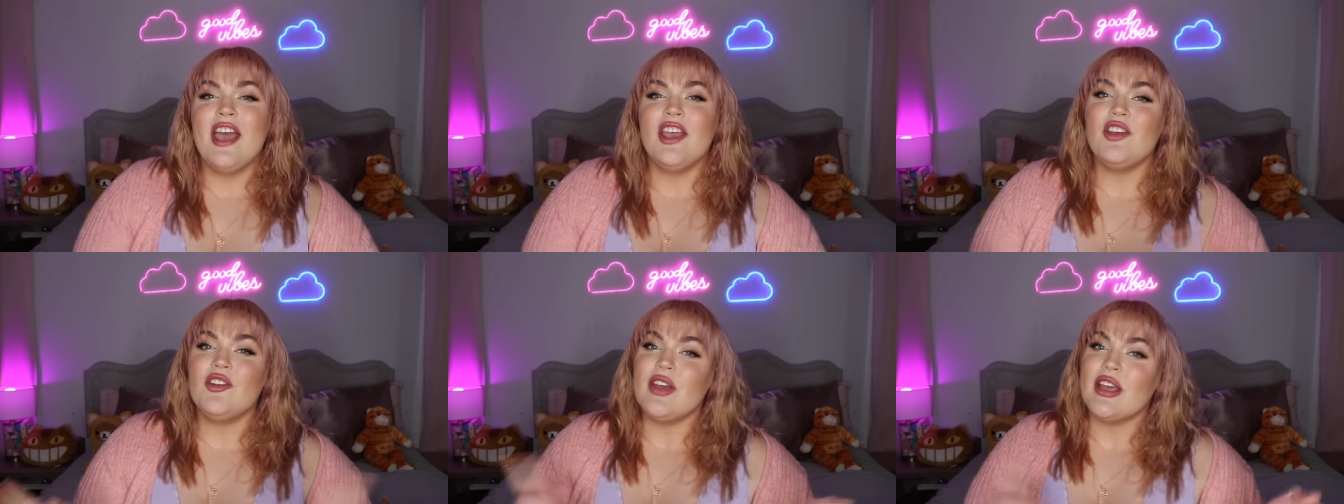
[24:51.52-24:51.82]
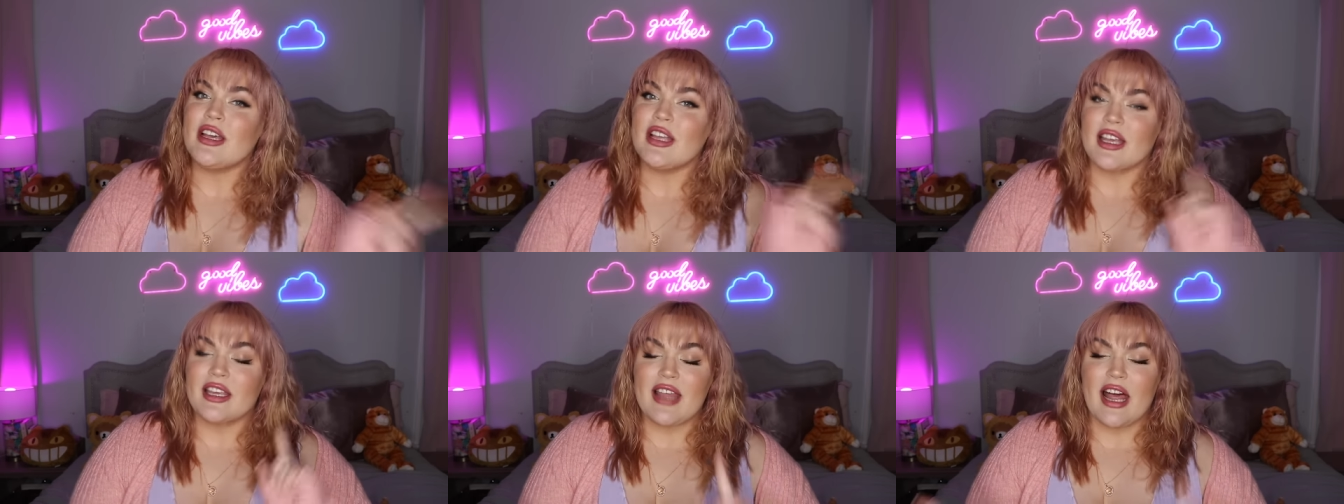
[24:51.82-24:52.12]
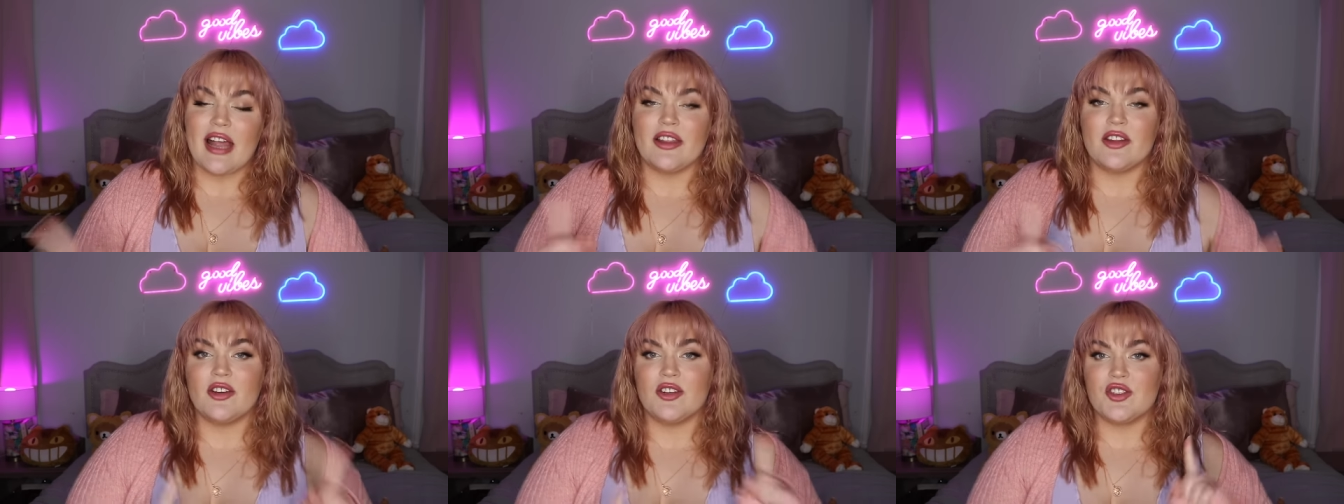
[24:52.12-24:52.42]
you can click
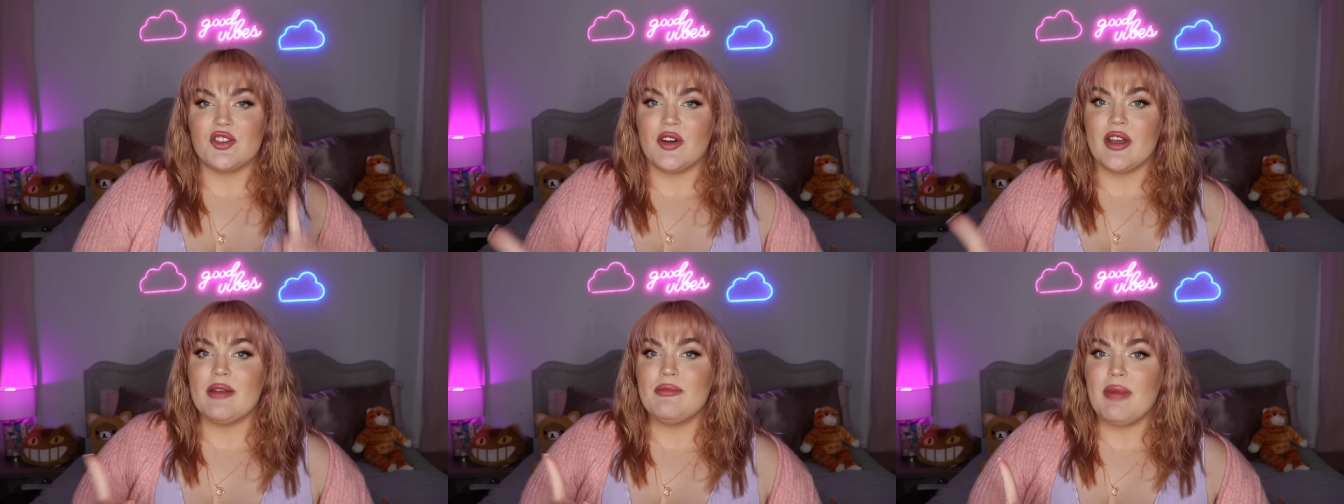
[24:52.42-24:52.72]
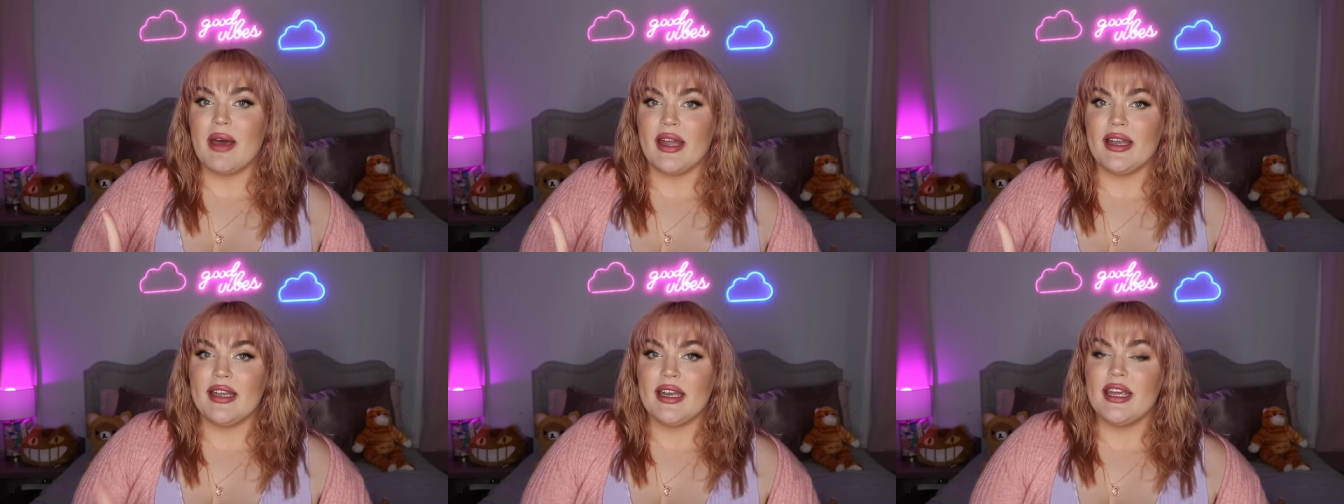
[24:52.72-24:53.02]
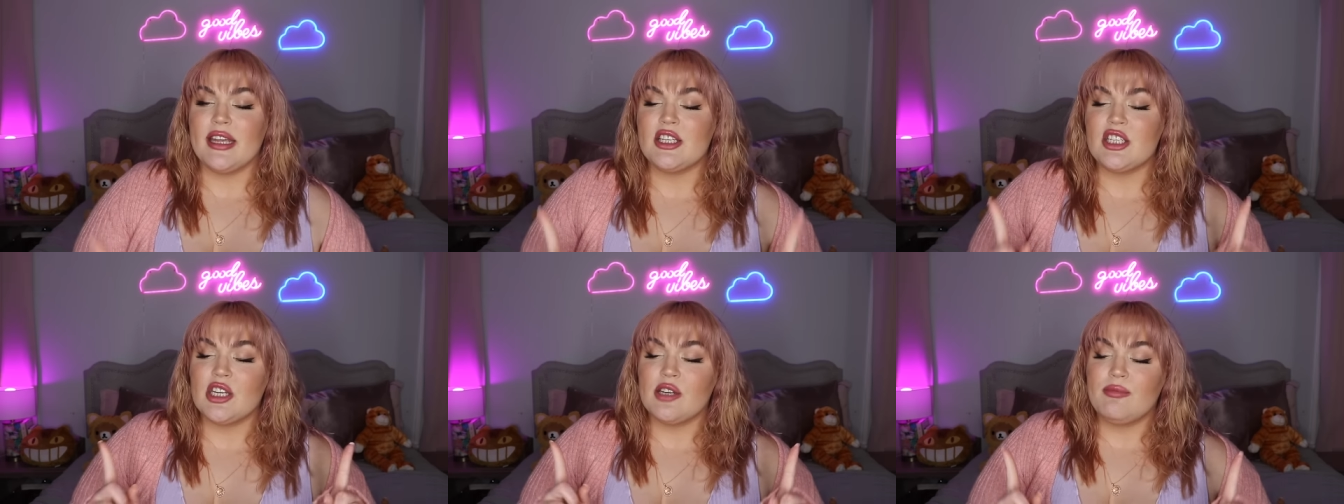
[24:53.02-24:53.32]
that little join button.
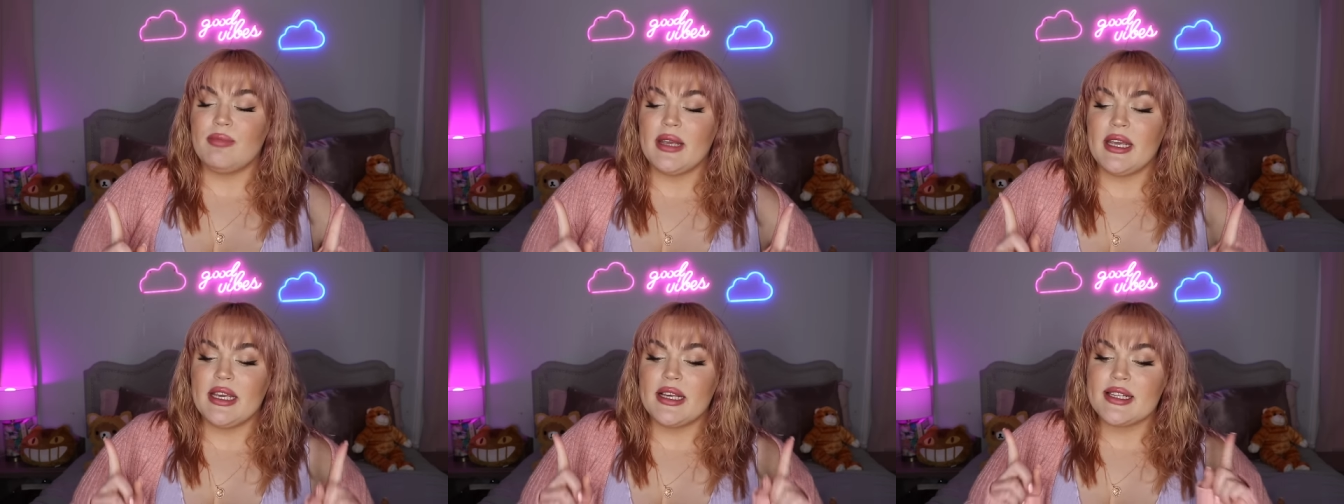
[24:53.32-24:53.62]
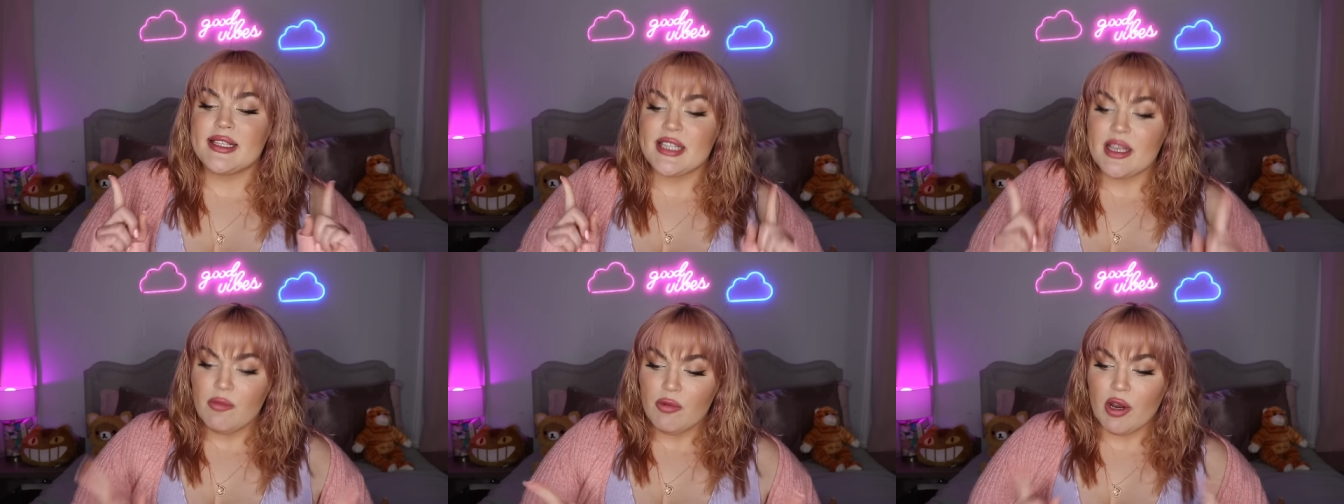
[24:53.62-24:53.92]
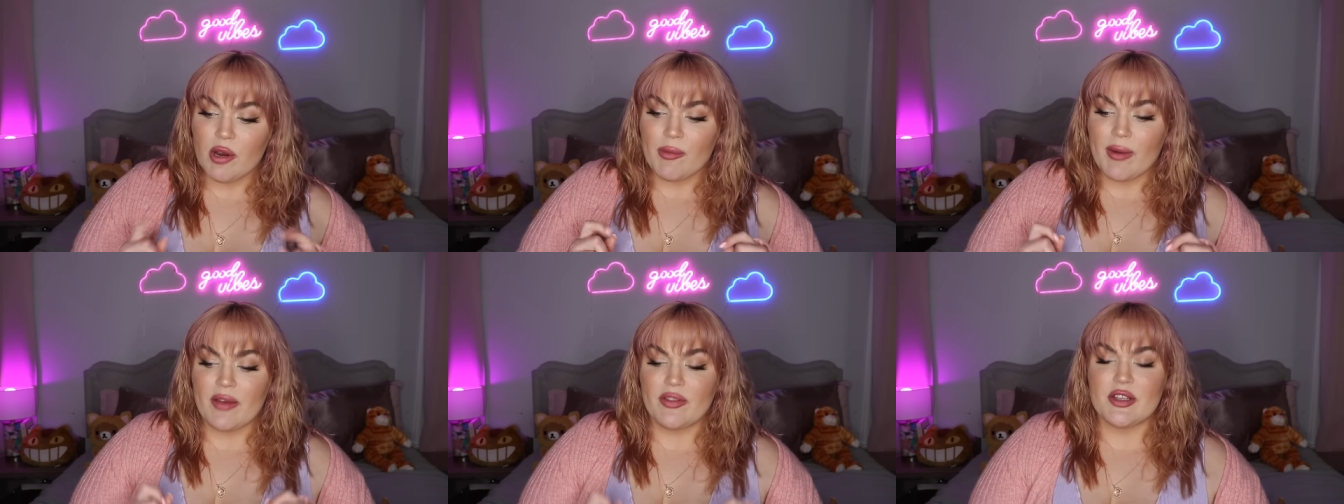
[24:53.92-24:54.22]
It should be
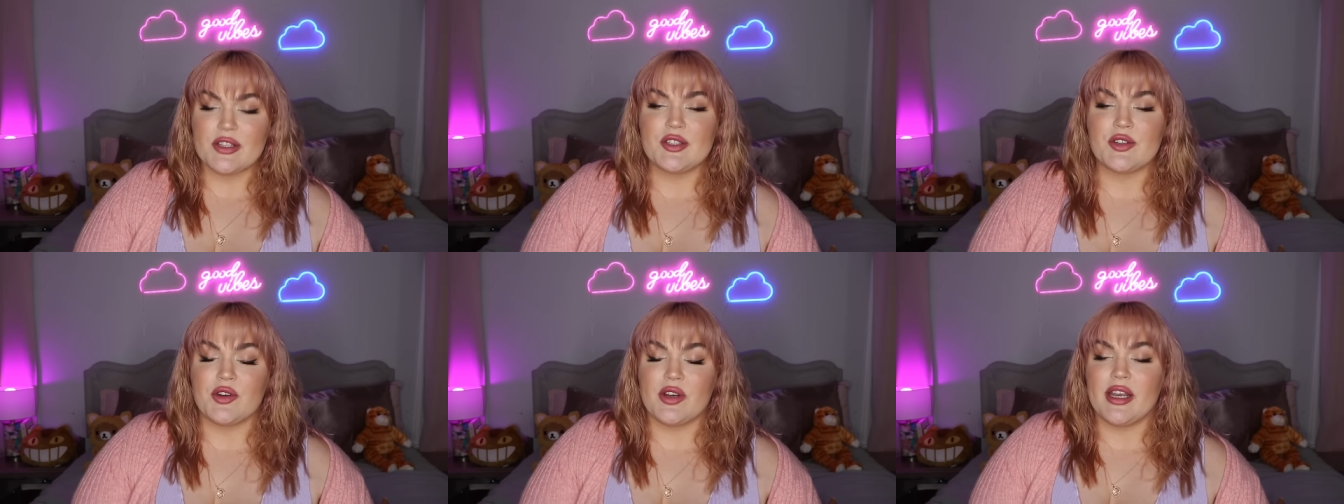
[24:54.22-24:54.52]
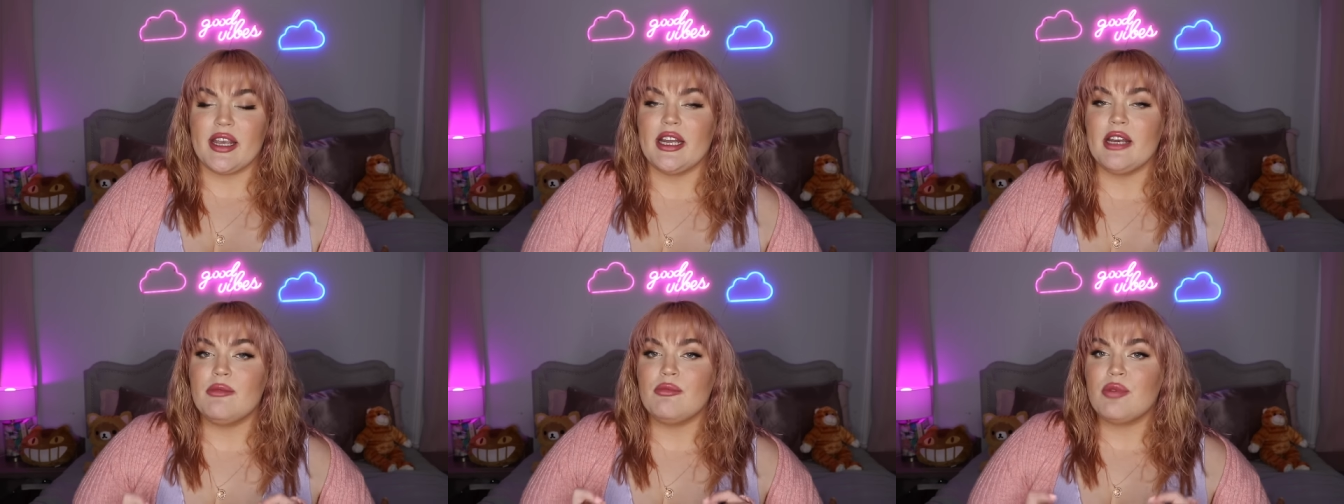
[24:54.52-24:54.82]
somewhere around the screen,